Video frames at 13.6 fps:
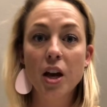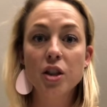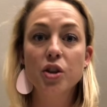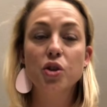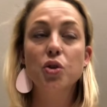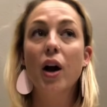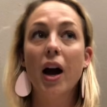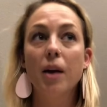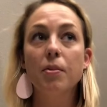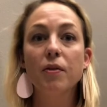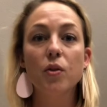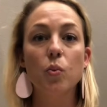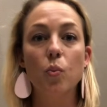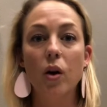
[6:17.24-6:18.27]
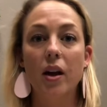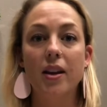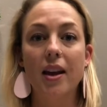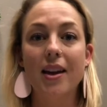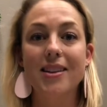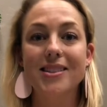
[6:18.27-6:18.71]
The tribe of the
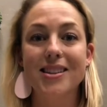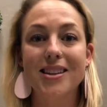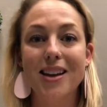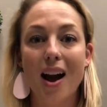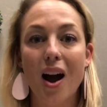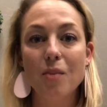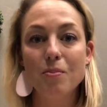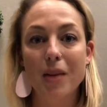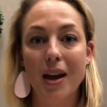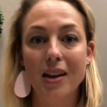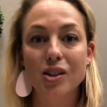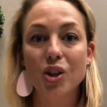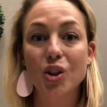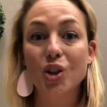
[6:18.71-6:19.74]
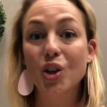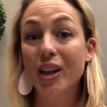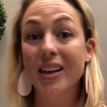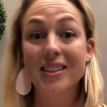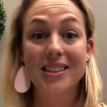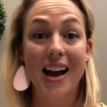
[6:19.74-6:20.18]
one is not made to look
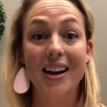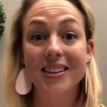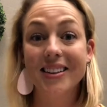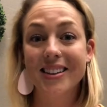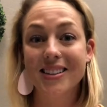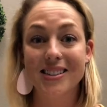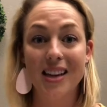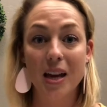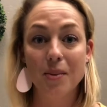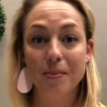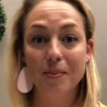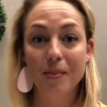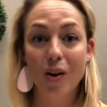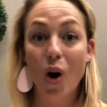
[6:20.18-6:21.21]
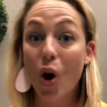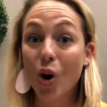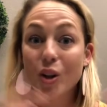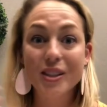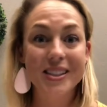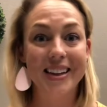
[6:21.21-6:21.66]
exactly the same
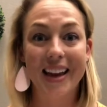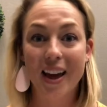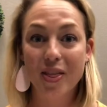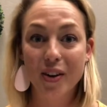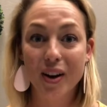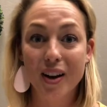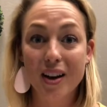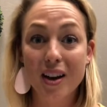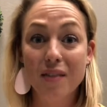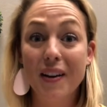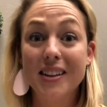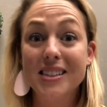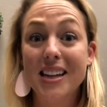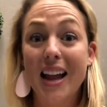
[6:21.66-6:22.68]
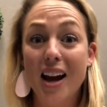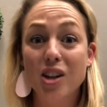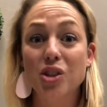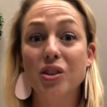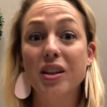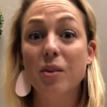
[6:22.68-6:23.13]
all together. In fact, it
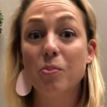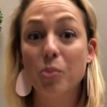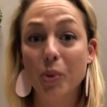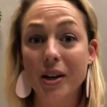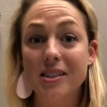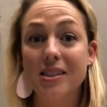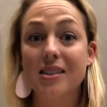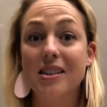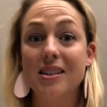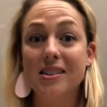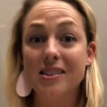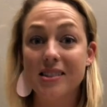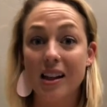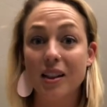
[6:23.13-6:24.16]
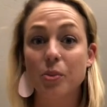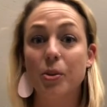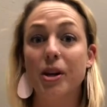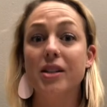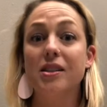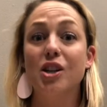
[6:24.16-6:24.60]
actually embraces and
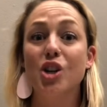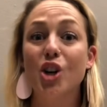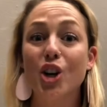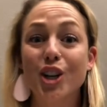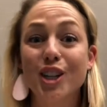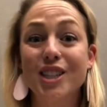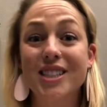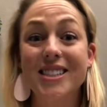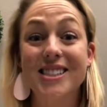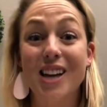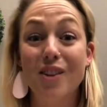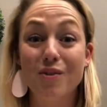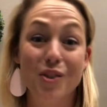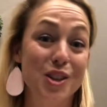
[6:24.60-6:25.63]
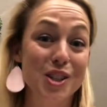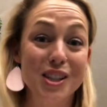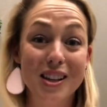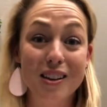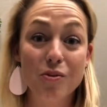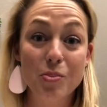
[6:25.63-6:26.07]
celebrates and encourages
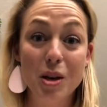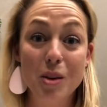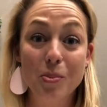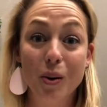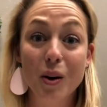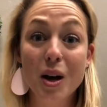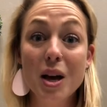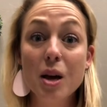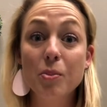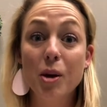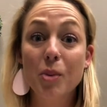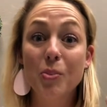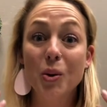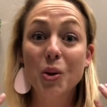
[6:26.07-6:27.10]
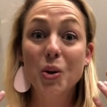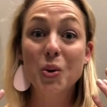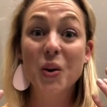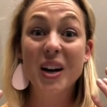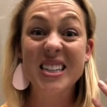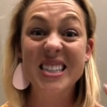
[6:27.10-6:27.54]
diversity of people. People
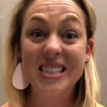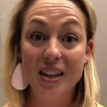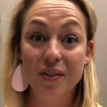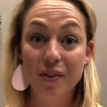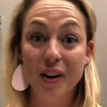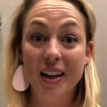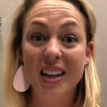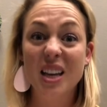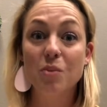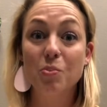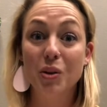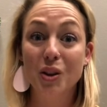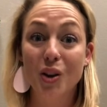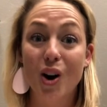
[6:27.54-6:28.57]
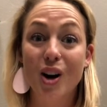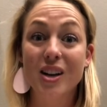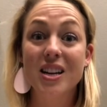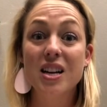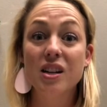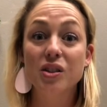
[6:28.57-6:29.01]
who are different can
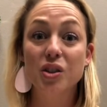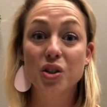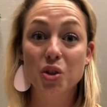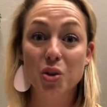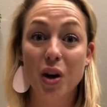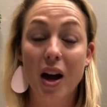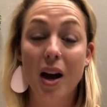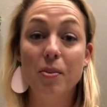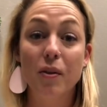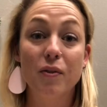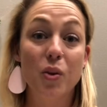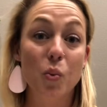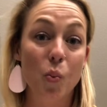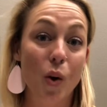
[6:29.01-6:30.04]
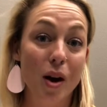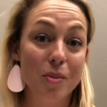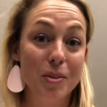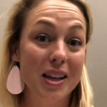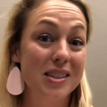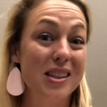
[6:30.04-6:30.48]
belong to the tribe of the one
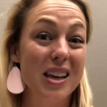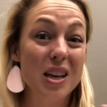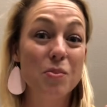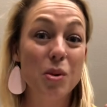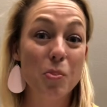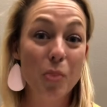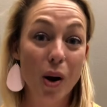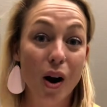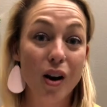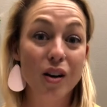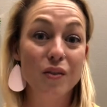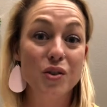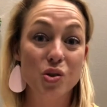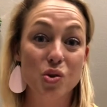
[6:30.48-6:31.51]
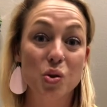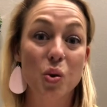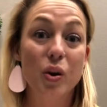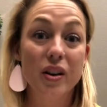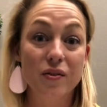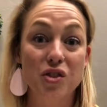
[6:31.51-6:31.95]
because they can be part of the
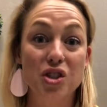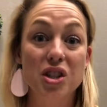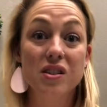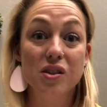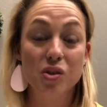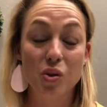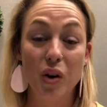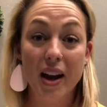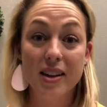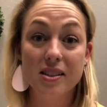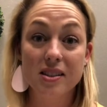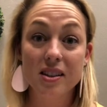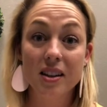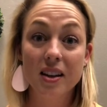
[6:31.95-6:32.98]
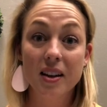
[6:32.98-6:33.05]
story of Jesus Christ.